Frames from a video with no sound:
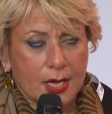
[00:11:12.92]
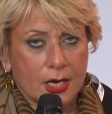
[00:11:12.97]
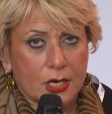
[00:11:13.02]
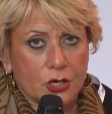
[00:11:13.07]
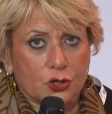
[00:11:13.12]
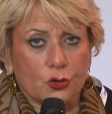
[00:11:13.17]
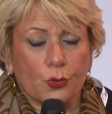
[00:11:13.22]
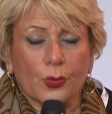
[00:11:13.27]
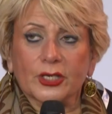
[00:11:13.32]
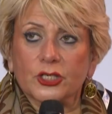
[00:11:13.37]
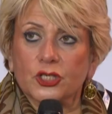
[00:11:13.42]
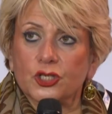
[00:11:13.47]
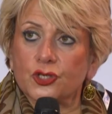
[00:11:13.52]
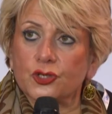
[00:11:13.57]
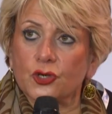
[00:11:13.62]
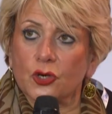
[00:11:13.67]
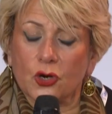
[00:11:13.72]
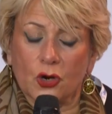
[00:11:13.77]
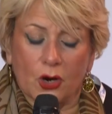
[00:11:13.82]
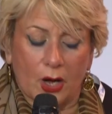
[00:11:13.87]
To
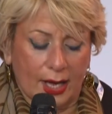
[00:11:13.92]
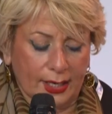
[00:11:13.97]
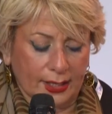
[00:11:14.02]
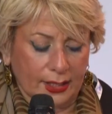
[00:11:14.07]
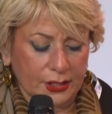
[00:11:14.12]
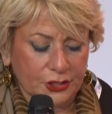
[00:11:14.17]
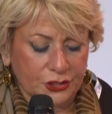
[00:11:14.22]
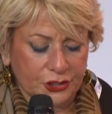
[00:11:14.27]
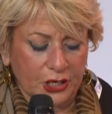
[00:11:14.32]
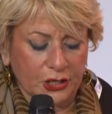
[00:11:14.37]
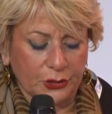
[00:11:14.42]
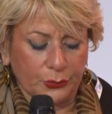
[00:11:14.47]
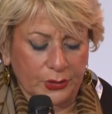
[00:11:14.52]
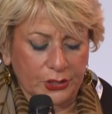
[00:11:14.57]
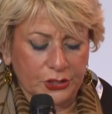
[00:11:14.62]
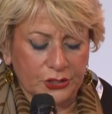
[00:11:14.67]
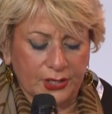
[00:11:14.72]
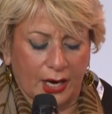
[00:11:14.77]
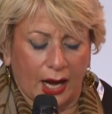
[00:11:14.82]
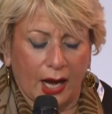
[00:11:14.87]
ensure a continuous
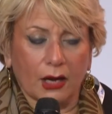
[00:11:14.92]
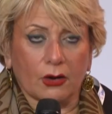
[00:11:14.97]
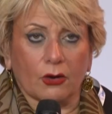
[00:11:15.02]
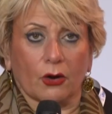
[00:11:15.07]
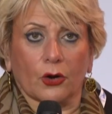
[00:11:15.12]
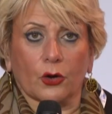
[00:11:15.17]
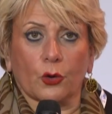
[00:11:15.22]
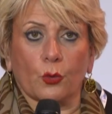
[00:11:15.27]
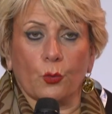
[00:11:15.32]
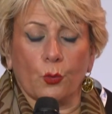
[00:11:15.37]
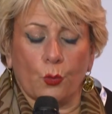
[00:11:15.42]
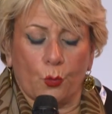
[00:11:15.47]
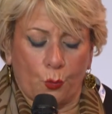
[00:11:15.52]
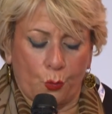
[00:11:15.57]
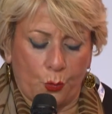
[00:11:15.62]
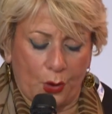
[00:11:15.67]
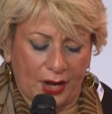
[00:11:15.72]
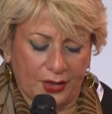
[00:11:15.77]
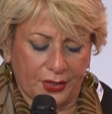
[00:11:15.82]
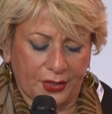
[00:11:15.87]
dialogue
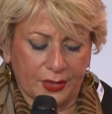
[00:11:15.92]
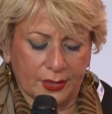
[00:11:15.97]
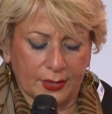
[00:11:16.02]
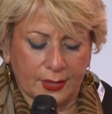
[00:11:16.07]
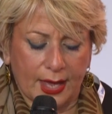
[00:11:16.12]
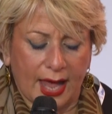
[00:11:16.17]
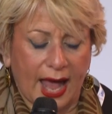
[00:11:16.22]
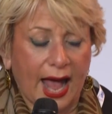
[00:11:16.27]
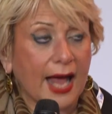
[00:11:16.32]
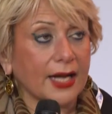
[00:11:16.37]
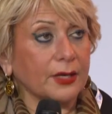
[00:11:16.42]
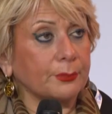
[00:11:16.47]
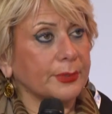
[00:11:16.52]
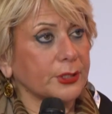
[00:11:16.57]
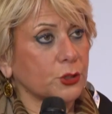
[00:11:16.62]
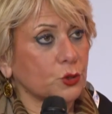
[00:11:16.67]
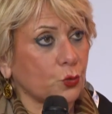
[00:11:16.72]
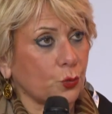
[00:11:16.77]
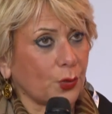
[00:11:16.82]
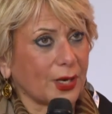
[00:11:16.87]
with and
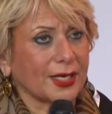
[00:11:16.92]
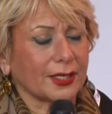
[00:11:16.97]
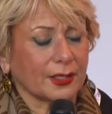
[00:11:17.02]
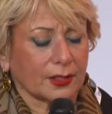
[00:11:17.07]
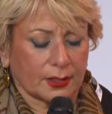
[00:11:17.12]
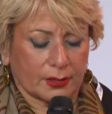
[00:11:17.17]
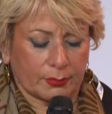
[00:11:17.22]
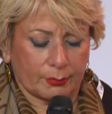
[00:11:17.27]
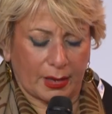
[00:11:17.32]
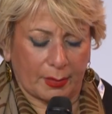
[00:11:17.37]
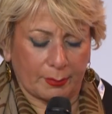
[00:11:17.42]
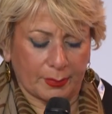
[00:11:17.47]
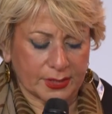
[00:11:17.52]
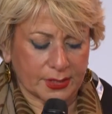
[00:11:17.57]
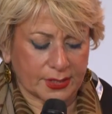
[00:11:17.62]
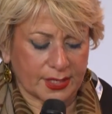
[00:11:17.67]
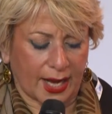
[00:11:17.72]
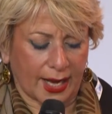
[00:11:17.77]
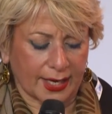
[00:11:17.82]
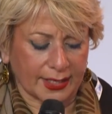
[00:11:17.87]
between member
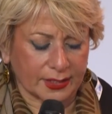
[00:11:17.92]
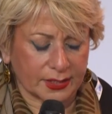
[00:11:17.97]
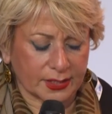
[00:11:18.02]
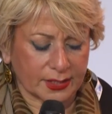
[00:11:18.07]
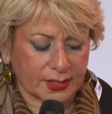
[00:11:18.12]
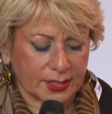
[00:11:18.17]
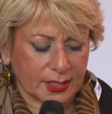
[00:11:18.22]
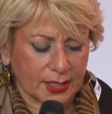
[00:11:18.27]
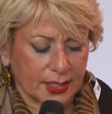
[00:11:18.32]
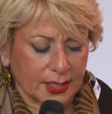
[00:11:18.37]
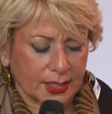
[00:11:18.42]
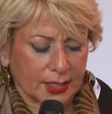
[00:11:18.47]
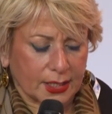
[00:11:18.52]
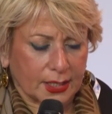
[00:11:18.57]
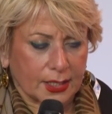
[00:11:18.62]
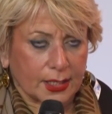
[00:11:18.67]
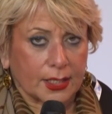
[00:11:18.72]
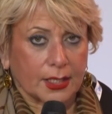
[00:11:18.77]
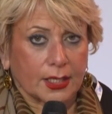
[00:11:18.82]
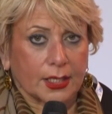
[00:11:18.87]
states,
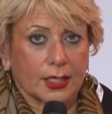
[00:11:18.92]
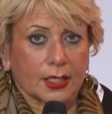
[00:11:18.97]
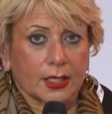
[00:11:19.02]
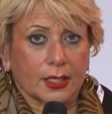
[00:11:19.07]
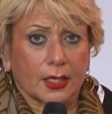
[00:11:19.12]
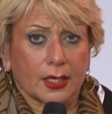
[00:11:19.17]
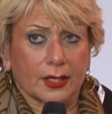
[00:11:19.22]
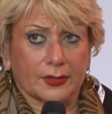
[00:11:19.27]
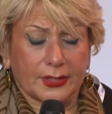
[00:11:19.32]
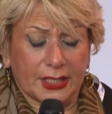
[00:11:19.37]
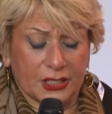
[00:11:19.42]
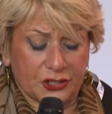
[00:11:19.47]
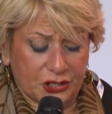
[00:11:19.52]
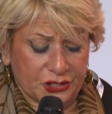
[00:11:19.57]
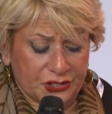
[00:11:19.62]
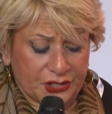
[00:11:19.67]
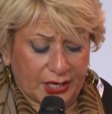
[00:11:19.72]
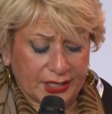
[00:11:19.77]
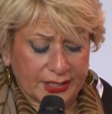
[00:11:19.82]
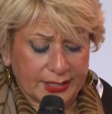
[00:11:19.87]
DG
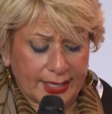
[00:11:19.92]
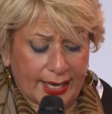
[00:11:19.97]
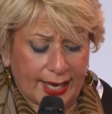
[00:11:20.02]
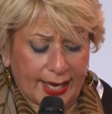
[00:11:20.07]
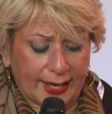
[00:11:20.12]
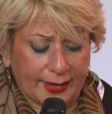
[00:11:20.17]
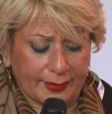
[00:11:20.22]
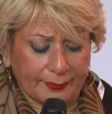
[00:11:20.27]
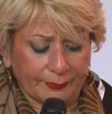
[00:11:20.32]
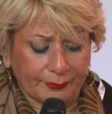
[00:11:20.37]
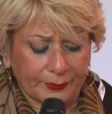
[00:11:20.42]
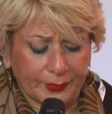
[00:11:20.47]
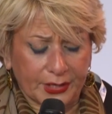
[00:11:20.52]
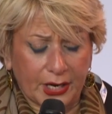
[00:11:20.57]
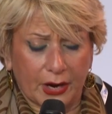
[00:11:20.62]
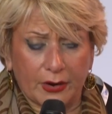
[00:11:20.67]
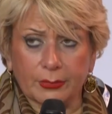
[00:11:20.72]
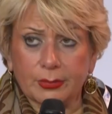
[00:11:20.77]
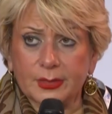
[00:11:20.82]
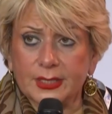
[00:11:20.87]
Santé, here
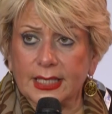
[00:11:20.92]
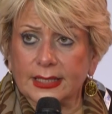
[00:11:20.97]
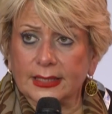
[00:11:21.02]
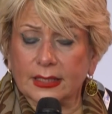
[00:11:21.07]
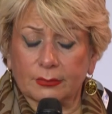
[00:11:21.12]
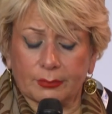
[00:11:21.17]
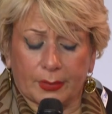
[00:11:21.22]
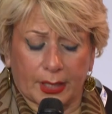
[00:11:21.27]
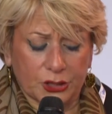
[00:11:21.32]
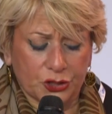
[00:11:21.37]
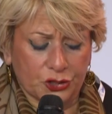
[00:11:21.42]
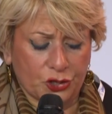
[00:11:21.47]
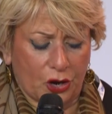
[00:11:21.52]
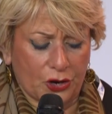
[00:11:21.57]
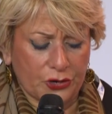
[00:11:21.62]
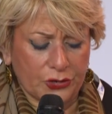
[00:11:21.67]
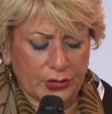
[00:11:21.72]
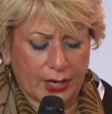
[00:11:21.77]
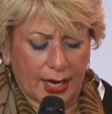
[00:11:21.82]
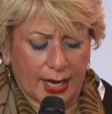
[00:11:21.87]
represented by
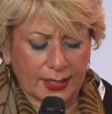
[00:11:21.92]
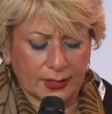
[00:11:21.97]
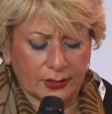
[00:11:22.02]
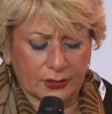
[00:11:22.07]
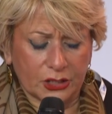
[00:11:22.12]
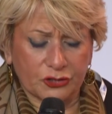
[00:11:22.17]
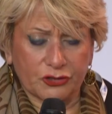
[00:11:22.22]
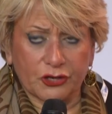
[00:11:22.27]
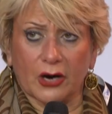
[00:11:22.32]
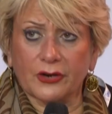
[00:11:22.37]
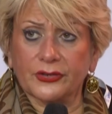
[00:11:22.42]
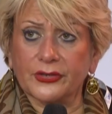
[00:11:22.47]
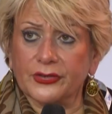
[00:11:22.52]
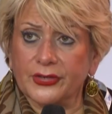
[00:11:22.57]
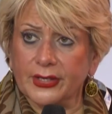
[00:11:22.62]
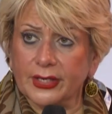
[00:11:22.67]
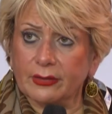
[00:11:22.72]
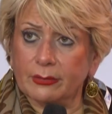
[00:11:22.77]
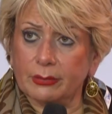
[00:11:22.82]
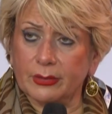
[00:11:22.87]
John, and DG
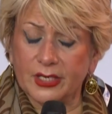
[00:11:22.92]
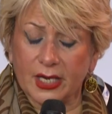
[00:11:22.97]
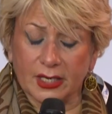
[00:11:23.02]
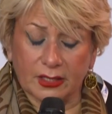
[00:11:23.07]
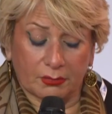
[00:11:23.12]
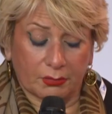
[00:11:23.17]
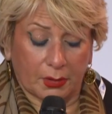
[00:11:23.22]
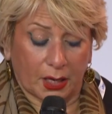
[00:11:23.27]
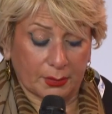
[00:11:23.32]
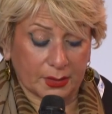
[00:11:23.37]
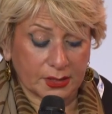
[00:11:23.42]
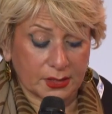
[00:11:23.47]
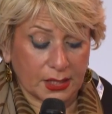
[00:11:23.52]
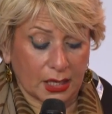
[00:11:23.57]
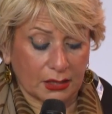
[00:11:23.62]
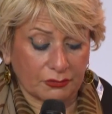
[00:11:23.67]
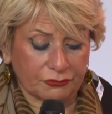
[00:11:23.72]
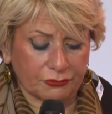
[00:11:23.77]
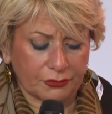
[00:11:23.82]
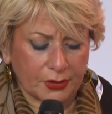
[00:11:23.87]
RTD, represented by
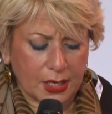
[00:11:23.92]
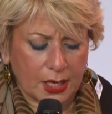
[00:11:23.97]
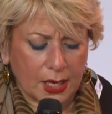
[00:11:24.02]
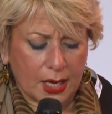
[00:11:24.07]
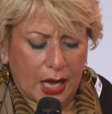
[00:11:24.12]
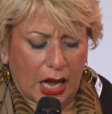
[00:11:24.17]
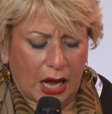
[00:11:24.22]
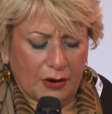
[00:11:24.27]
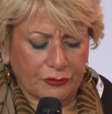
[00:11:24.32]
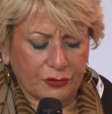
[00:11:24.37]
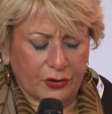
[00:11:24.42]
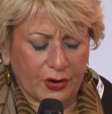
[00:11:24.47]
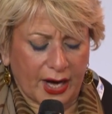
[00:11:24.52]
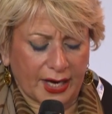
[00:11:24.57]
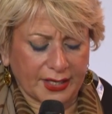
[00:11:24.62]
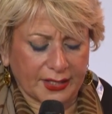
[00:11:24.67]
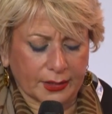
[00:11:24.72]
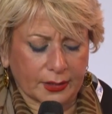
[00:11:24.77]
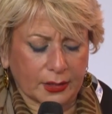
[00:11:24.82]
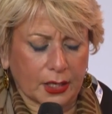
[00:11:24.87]
myself, have
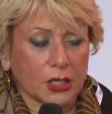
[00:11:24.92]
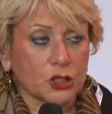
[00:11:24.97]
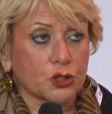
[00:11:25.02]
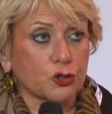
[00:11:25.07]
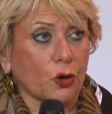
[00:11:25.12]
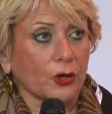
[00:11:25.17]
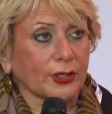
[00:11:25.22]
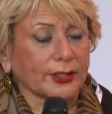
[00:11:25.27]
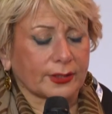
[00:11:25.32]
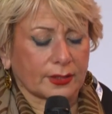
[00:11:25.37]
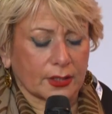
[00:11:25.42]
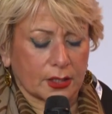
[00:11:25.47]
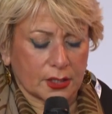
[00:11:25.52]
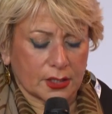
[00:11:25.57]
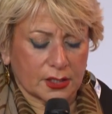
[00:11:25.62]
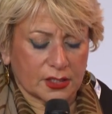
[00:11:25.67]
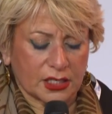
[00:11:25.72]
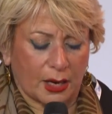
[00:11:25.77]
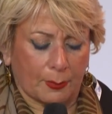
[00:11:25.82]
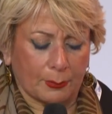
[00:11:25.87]
created a joint
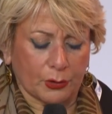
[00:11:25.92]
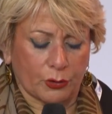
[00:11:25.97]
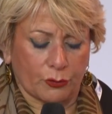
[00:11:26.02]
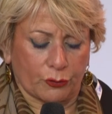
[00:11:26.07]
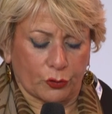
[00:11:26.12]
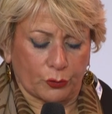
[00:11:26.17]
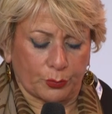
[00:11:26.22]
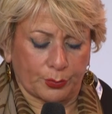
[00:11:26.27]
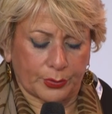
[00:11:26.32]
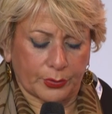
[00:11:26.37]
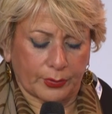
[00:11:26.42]
subgroup